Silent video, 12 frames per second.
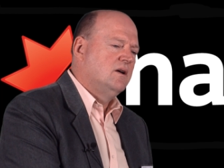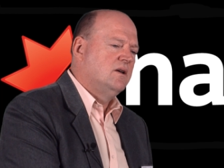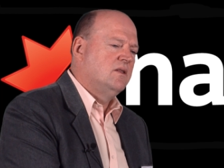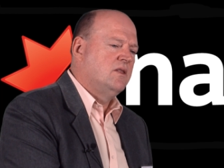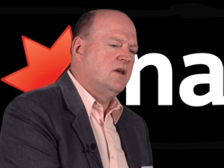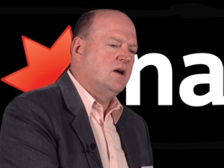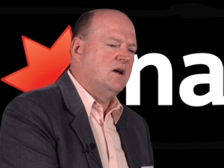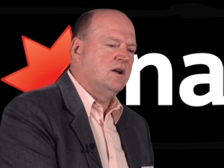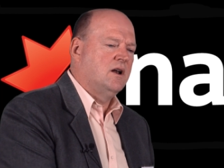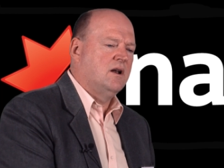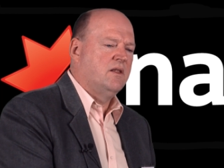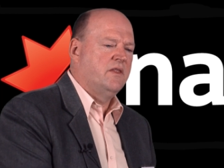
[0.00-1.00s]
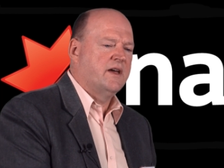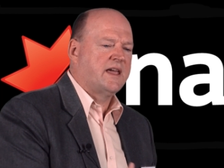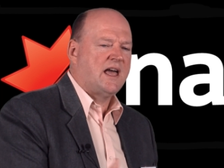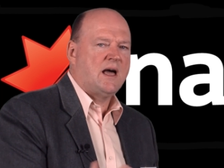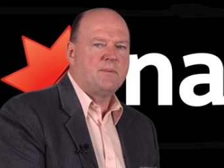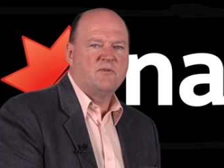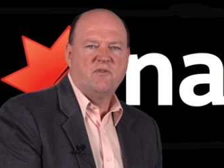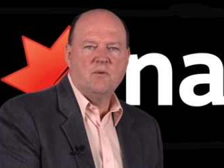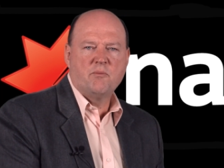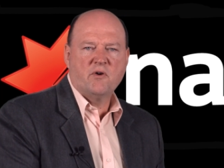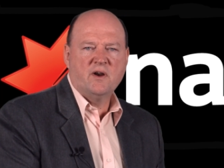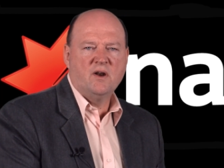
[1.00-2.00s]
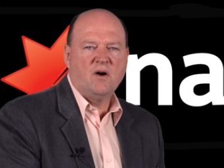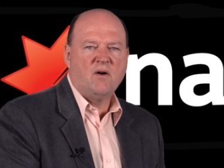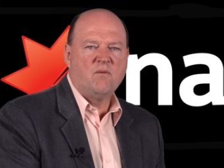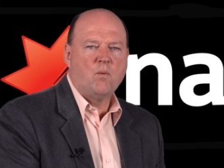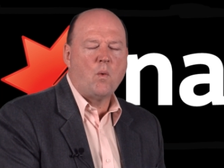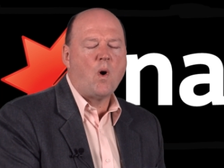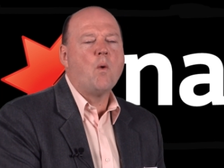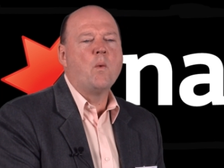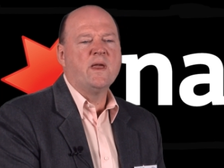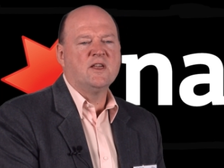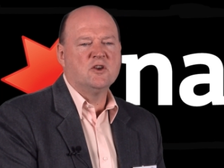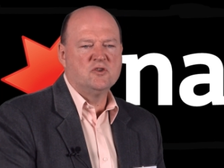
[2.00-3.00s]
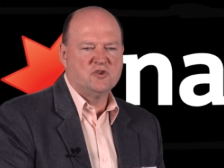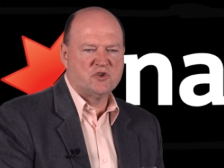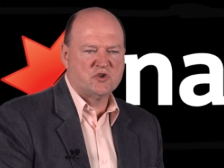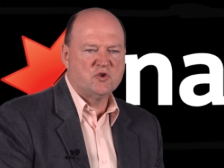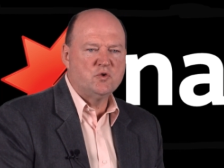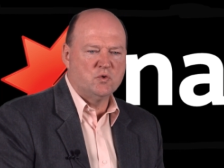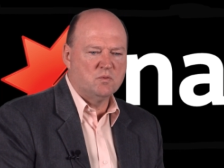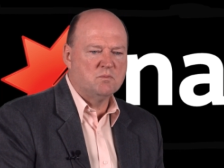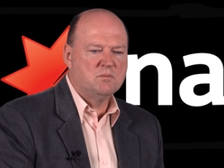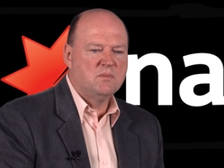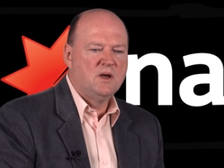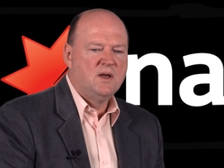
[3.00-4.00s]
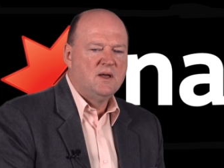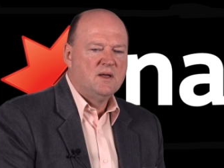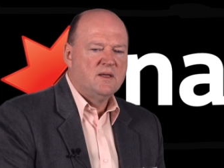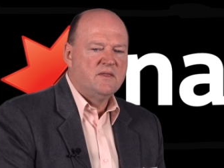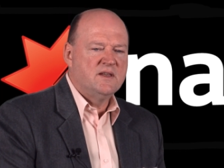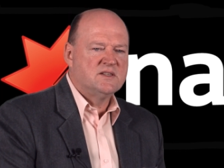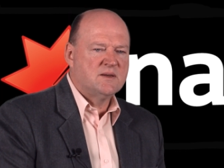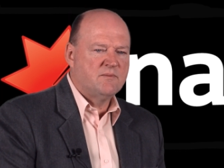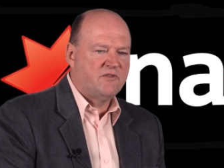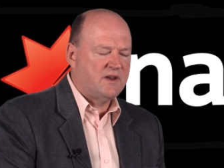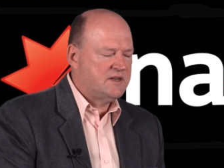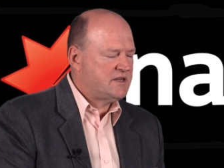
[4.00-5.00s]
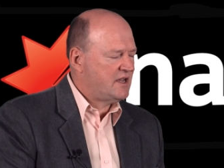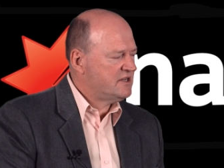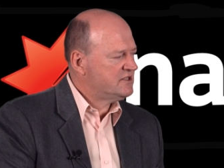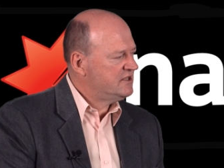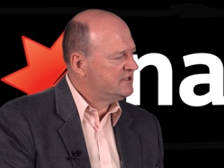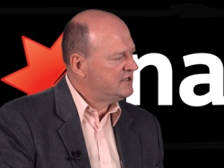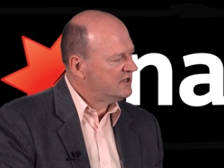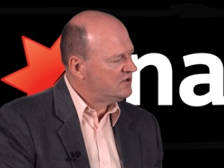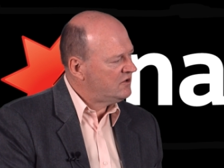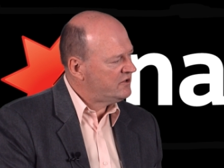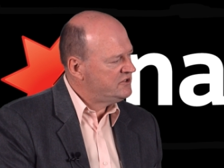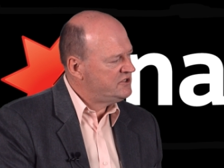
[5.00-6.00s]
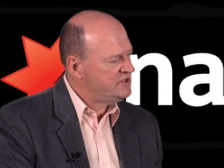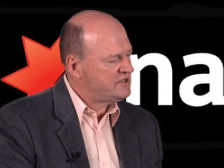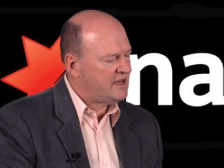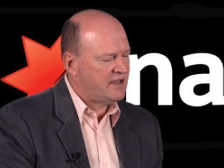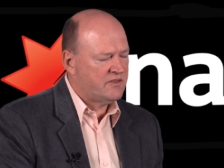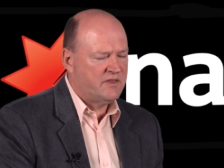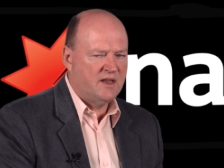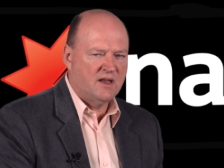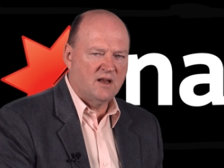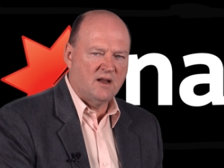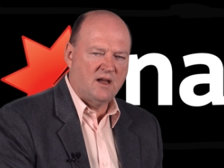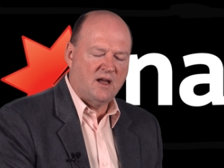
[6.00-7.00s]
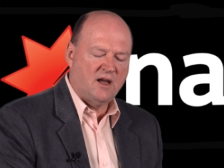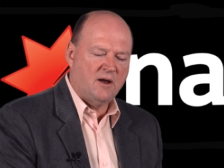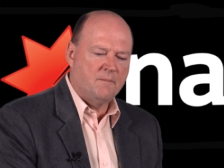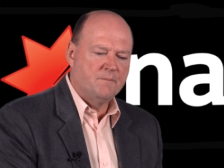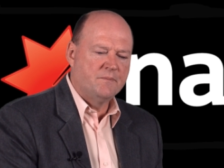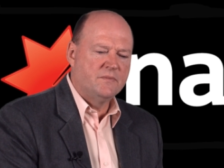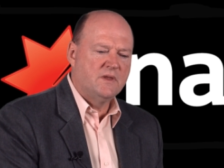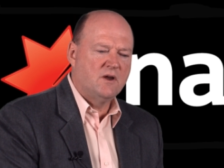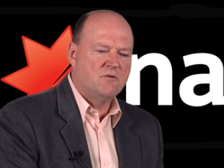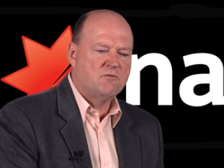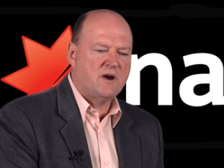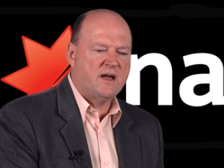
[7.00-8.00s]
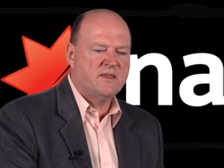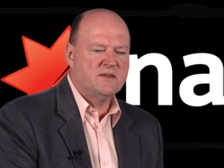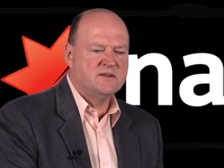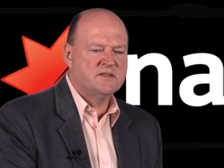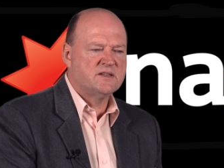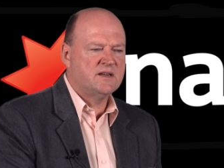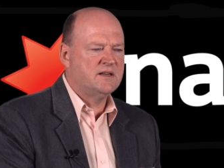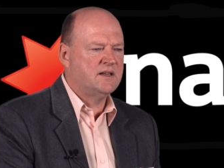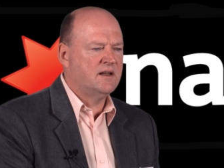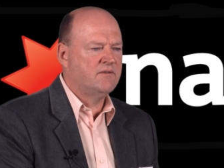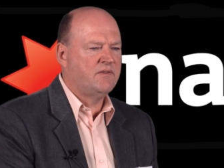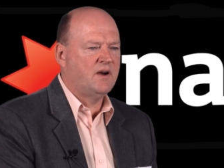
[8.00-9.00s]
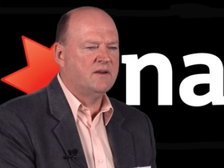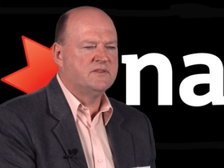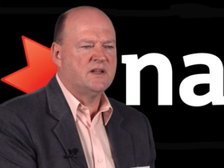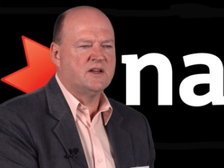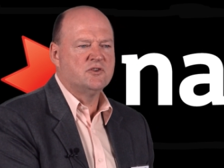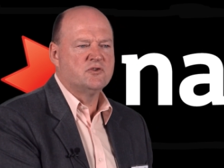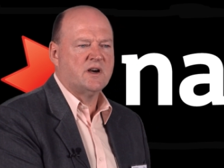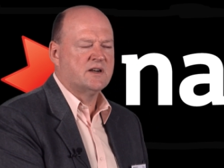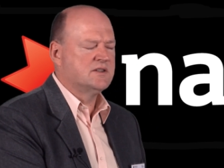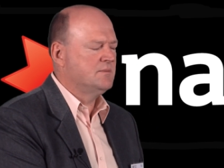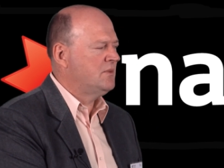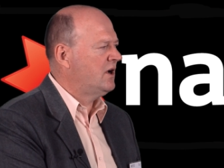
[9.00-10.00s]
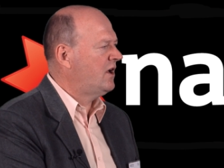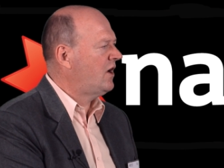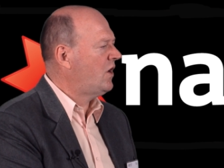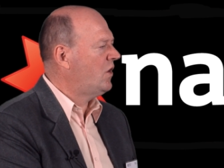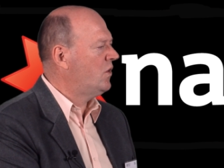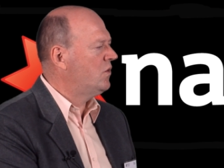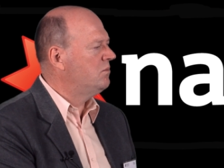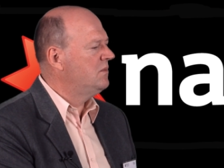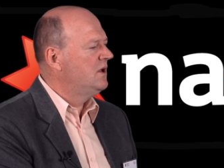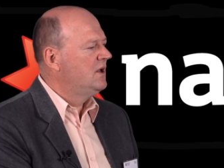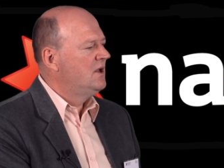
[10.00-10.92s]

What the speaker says: the carbon footprint of what we consume, there's some fantastic technologies out there. Rather than sending a 5-ton truck to my home,